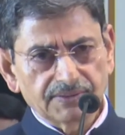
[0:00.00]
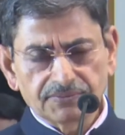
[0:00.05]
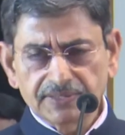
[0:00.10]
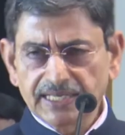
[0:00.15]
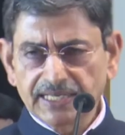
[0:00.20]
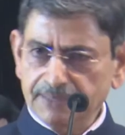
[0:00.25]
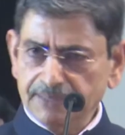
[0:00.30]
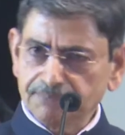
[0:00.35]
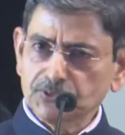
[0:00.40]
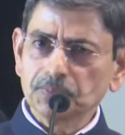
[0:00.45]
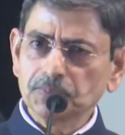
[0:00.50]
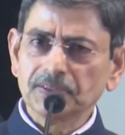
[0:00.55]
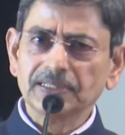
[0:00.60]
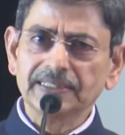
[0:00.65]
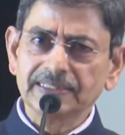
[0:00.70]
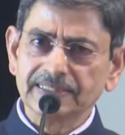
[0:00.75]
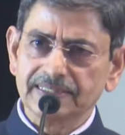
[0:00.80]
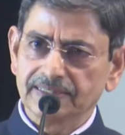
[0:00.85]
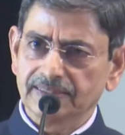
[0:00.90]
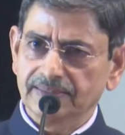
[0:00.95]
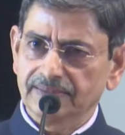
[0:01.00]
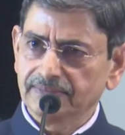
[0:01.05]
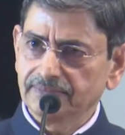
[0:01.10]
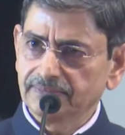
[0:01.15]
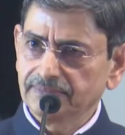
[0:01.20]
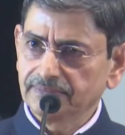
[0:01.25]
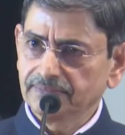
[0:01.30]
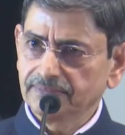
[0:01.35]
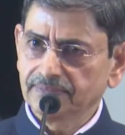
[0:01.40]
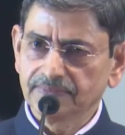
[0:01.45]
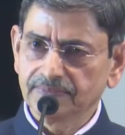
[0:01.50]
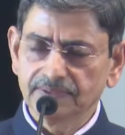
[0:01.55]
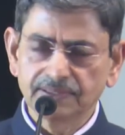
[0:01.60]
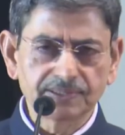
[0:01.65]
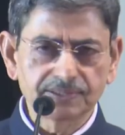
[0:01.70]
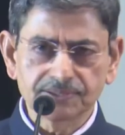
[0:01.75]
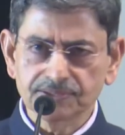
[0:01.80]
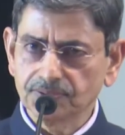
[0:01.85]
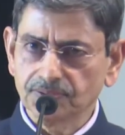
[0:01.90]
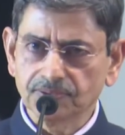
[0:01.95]
We have to be leader.
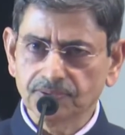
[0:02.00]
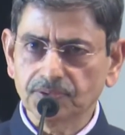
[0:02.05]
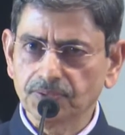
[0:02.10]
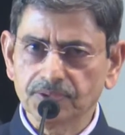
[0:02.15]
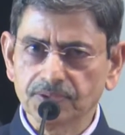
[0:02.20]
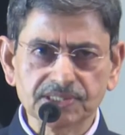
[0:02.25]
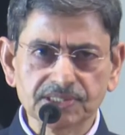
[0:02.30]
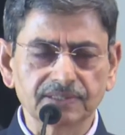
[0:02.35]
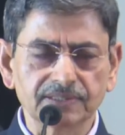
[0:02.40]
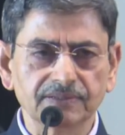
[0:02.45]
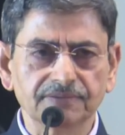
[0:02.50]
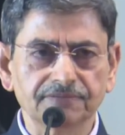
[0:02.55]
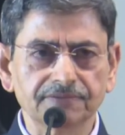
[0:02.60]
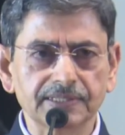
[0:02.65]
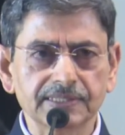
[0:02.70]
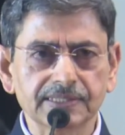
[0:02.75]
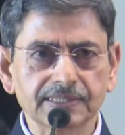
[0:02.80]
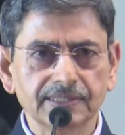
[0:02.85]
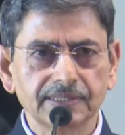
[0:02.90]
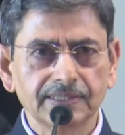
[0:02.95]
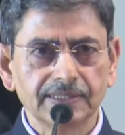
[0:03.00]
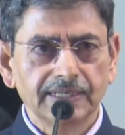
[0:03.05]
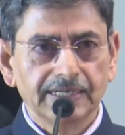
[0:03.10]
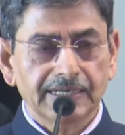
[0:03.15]
There is no question of it.